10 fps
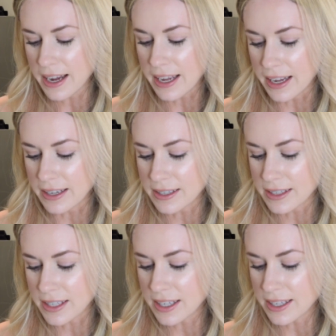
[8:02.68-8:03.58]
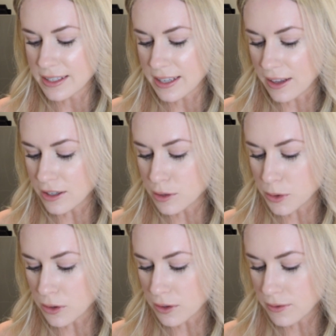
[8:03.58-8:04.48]
and she is
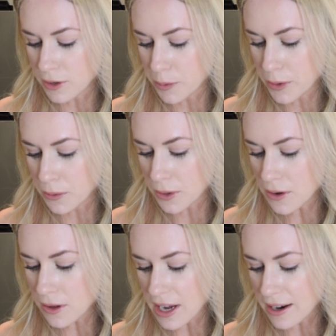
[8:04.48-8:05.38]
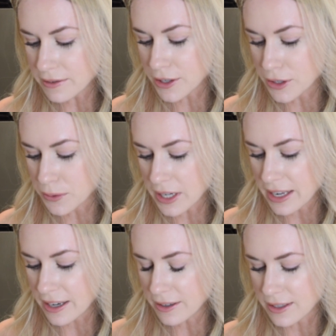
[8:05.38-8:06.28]
eligible for parole after 20
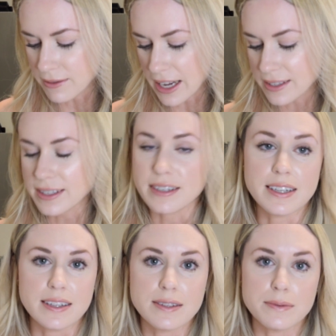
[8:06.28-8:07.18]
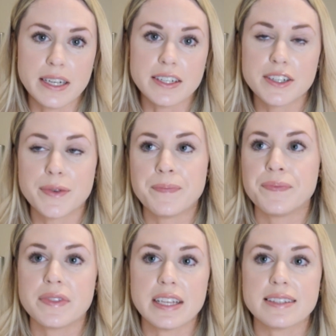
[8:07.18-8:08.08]
years of that sentence, which
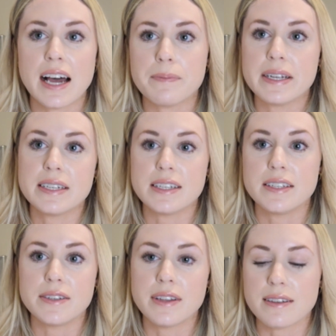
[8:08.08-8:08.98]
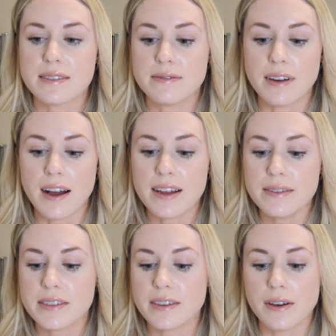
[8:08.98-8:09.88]
this happened in
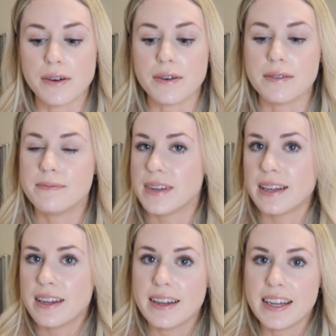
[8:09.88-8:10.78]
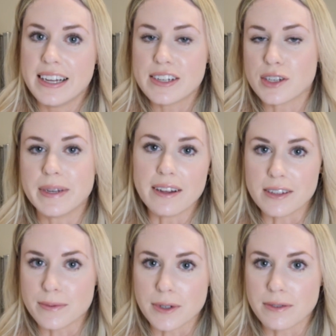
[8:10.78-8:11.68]
2005, so she'll be
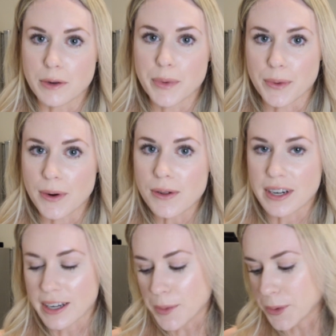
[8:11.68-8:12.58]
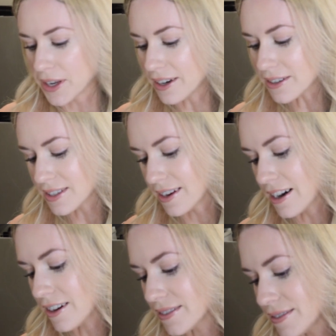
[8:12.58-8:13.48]
eligible for parole in a couple years here.